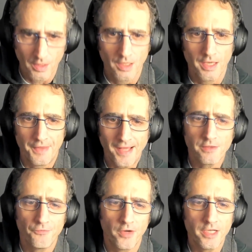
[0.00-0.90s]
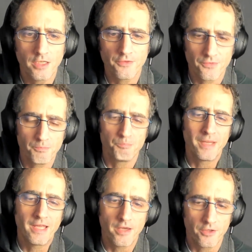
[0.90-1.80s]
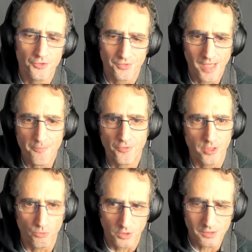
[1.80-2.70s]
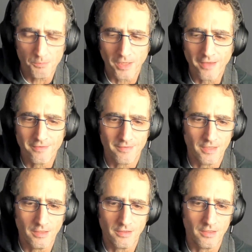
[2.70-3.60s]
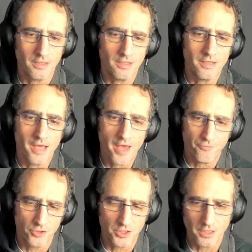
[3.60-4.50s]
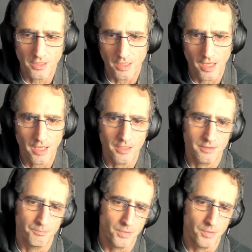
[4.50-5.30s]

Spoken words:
and that's a very good beginner step for you, just to play C, D, E, F, G, A,